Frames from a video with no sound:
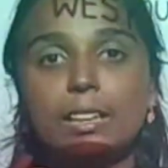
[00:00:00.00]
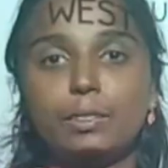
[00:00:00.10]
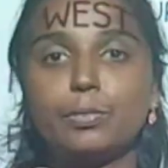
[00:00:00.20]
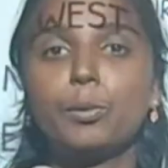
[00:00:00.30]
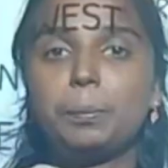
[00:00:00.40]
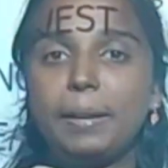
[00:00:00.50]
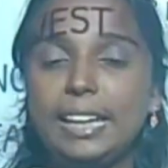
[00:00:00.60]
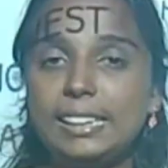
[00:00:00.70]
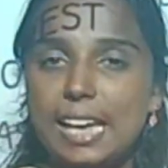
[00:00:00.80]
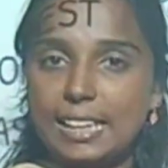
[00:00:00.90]
The 4
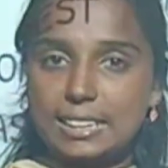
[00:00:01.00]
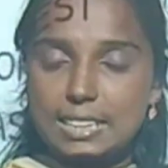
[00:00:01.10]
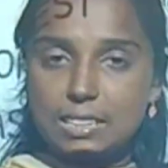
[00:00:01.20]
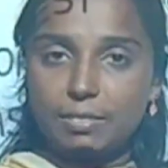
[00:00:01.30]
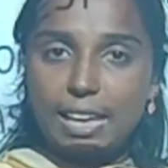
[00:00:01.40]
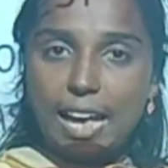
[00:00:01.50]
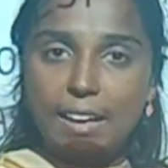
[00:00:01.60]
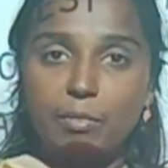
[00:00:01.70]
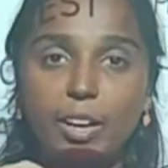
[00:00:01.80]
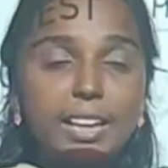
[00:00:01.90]
main directions we have
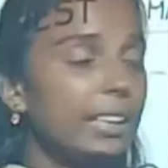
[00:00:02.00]
are